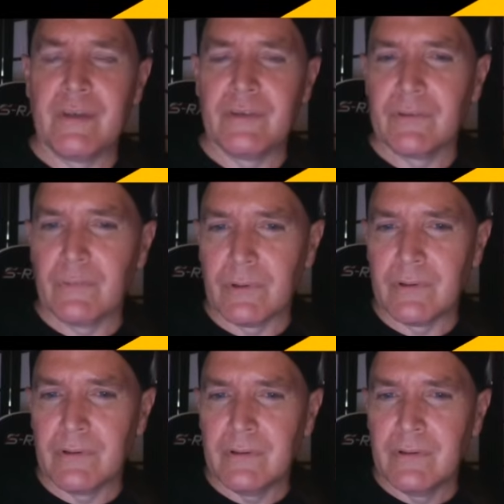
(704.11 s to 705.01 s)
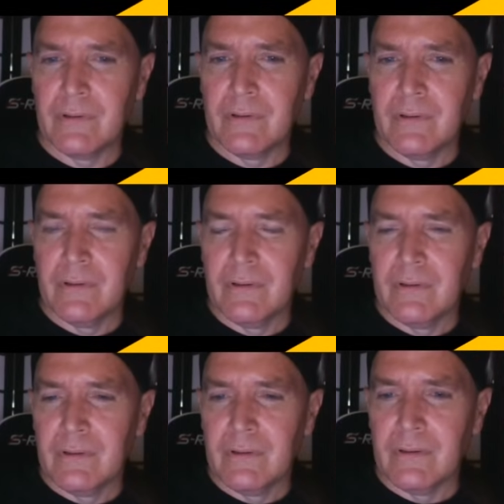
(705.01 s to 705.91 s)
as it were.
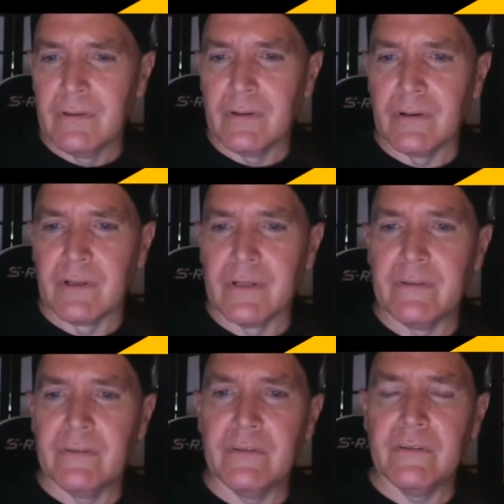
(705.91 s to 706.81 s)
All right.